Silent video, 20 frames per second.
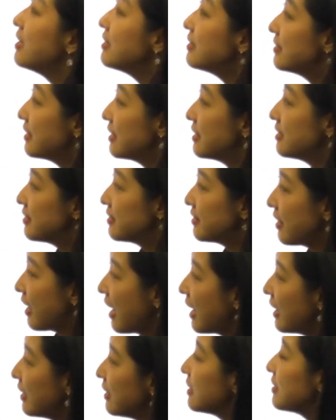Since
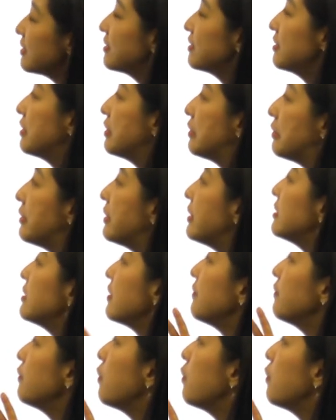then, a series of